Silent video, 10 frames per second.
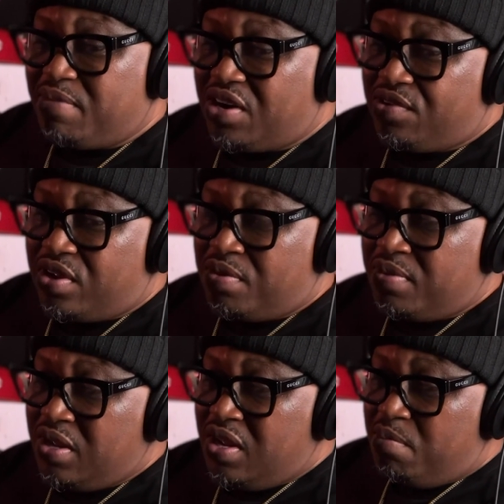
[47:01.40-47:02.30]
my crib
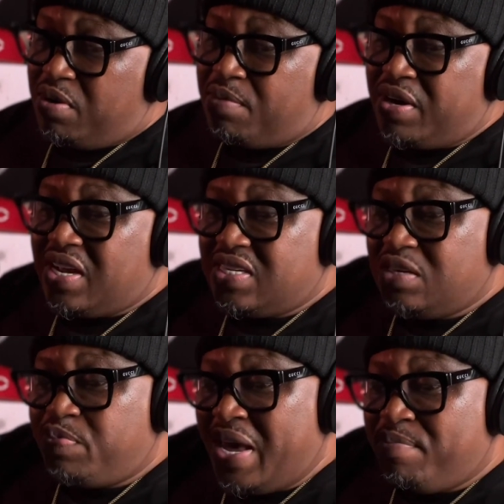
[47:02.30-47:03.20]
because his
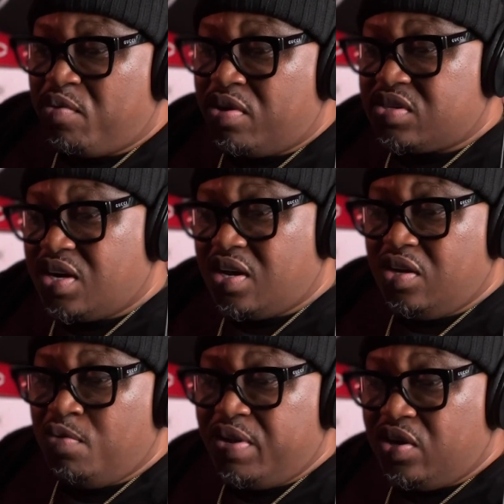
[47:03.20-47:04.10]
paperwork took a
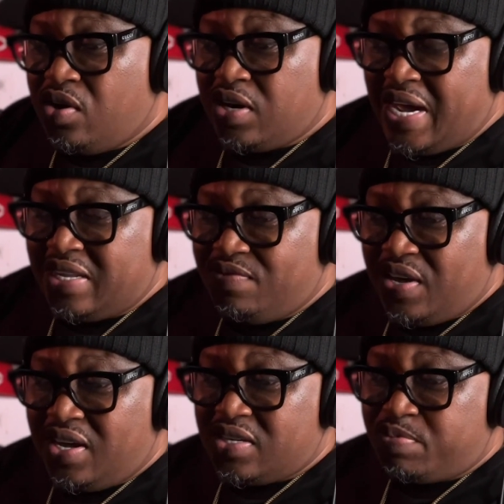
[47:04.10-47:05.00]
little bit longer. Ali
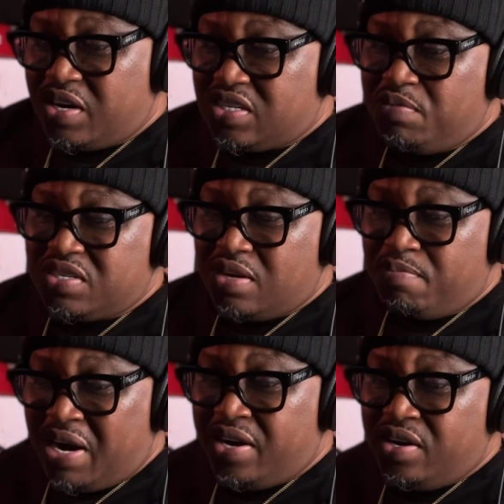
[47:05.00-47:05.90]
Vegas because he was a
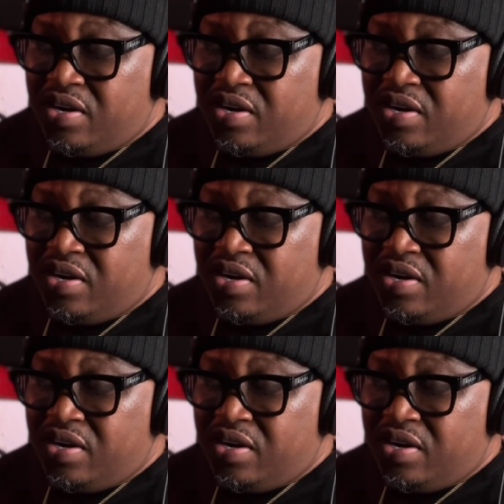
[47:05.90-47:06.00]
minor.